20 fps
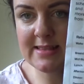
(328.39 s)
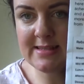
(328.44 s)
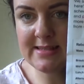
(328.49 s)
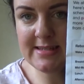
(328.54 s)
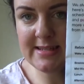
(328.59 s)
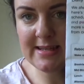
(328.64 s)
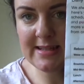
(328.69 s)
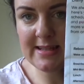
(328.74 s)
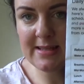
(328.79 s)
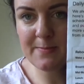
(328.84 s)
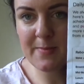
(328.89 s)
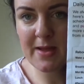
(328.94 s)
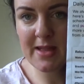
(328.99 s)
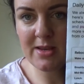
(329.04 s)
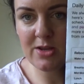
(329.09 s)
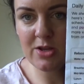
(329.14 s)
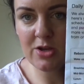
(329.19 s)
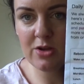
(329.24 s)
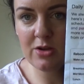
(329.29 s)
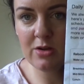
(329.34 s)
the daily
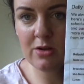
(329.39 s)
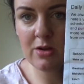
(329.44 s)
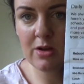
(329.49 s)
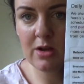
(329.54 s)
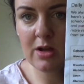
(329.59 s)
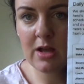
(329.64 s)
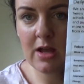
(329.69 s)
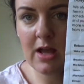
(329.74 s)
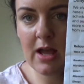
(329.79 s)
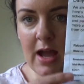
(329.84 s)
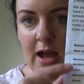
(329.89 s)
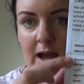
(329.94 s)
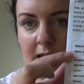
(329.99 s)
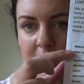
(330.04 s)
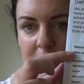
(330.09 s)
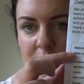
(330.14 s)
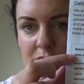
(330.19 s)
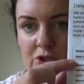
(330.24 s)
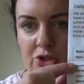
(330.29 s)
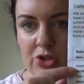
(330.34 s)
menu
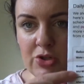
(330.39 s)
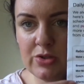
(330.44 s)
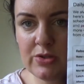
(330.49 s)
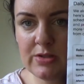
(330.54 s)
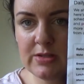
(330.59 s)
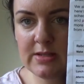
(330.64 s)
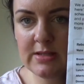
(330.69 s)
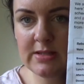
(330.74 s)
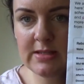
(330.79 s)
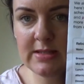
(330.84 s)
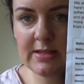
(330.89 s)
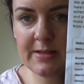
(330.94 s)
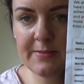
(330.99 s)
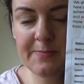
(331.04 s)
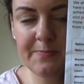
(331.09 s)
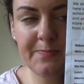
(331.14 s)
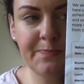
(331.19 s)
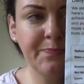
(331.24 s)
and the juices,